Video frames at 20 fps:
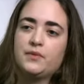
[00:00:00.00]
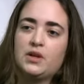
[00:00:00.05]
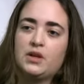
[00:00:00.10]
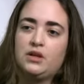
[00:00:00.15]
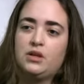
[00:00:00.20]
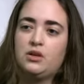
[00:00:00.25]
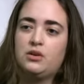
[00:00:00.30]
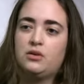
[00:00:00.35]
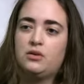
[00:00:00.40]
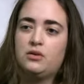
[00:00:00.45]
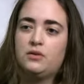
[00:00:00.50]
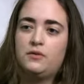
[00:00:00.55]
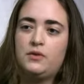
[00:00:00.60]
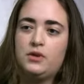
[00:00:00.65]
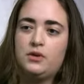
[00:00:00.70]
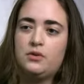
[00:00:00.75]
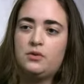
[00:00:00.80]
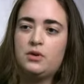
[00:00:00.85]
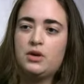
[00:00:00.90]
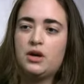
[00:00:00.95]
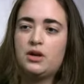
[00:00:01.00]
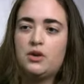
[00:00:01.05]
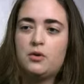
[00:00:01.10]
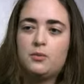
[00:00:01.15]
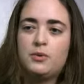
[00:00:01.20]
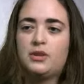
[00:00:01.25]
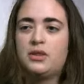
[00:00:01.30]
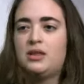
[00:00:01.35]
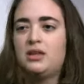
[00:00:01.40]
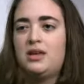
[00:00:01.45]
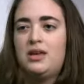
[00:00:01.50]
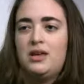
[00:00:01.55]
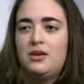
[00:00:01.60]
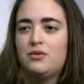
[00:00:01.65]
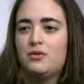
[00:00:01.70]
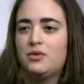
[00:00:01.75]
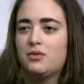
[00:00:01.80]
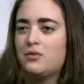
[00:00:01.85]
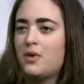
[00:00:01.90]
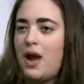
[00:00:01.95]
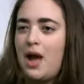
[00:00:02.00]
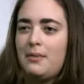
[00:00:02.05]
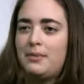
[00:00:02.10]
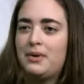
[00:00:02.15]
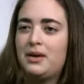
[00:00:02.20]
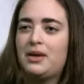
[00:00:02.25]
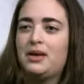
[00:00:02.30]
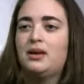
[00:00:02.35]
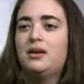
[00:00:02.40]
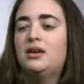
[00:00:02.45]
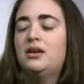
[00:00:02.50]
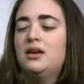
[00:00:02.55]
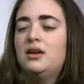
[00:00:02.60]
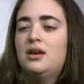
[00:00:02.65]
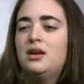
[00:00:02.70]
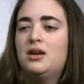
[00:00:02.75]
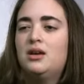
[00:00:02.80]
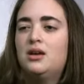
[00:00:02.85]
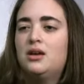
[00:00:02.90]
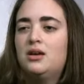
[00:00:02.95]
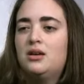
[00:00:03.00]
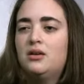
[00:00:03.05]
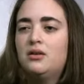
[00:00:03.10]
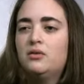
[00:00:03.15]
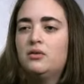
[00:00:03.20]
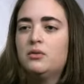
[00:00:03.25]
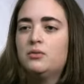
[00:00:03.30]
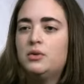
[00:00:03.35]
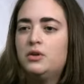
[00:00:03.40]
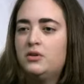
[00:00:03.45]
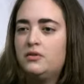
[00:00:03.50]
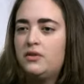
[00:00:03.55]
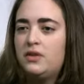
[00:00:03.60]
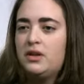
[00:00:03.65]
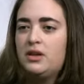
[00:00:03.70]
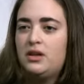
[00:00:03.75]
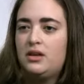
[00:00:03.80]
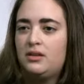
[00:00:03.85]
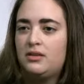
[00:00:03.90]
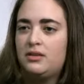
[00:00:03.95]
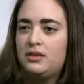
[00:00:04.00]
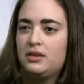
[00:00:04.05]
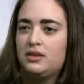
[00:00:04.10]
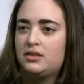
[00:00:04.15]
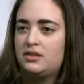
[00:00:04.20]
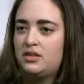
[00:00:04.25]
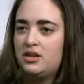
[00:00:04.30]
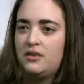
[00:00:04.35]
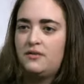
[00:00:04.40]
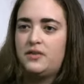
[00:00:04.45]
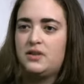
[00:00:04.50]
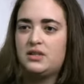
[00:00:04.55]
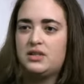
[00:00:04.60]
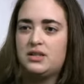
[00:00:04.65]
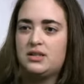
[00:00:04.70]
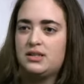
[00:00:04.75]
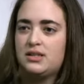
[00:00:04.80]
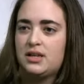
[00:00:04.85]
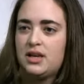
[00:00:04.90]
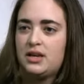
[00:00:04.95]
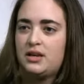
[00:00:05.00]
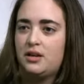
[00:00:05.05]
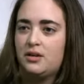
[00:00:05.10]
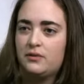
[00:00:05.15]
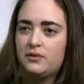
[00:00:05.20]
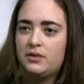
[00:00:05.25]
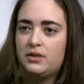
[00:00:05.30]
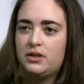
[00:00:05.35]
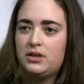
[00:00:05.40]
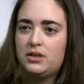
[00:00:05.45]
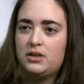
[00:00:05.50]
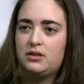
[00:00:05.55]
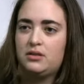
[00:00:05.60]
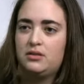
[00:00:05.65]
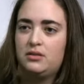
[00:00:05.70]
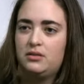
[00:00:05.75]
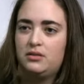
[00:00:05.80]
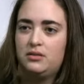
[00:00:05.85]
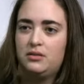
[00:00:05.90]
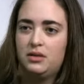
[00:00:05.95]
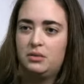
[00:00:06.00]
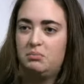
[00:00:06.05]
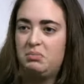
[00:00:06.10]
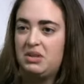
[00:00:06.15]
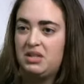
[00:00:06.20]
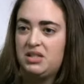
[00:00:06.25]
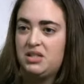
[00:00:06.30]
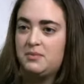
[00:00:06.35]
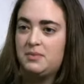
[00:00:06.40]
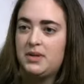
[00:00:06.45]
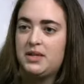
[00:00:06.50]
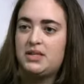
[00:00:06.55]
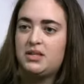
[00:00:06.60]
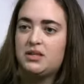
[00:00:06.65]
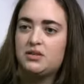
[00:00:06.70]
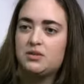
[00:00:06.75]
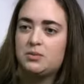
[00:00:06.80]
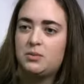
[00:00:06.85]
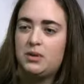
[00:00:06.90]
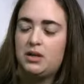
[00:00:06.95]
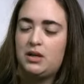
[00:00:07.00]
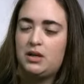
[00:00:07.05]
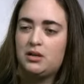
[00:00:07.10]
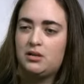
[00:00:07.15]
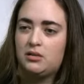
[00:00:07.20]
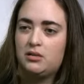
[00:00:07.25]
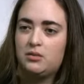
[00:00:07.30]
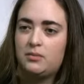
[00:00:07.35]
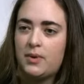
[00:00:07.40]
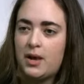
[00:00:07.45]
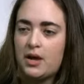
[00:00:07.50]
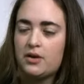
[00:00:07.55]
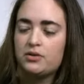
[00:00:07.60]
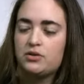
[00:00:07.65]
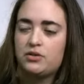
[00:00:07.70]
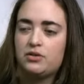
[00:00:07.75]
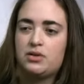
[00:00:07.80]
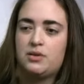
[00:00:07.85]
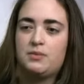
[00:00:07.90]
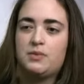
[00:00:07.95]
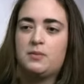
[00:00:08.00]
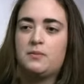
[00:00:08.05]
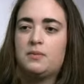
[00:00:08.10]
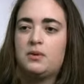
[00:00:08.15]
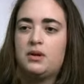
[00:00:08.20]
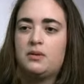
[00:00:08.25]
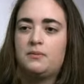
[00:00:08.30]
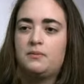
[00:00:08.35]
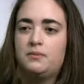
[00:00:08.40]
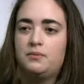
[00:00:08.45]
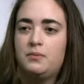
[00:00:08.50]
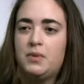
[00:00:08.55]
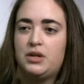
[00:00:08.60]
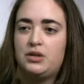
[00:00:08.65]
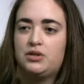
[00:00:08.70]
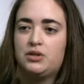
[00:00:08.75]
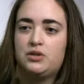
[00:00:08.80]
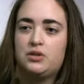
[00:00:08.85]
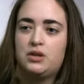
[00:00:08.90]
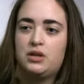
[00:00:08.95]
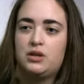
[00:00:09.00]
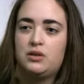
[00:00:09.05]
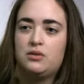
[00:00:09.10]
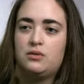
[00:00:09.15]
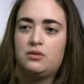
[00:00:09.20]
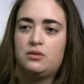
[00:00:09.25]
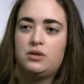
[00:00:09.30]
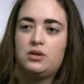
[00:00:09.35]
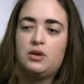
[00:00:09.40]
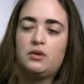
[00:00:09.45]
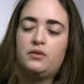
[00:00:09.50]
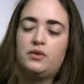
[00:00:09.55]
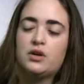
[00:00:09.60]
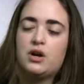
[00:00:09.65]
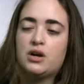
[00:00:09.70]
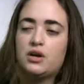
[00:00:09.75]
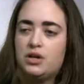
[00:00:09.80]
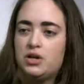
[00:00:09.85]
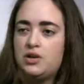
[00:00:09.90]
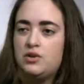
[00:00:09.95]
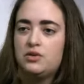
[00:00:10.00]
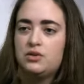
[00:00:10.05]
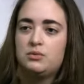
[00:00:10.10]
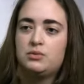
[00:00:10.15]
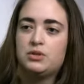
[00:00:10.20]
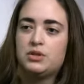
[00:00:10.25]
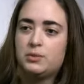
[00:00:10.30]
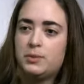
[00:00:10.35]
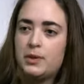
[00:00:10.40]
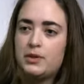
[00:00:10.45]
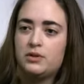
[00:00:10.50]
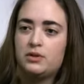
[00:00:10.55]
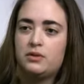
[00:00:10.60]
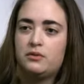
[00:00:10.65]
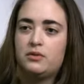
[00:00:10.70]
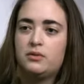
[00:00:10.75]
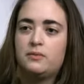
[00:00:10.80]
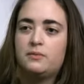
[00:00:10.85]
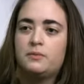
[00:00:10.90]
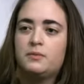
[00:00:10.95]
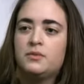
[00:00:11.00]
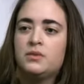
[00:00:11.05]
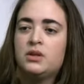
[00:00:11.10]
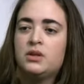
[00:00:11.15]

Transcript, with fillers: you, if you cut open the the wrapping remove the, the stuff that's inside. Hopefully the, the bits and pieces will be in a little pouch or something, but make sure that you, you know, if you're not going to use them, dispose of them.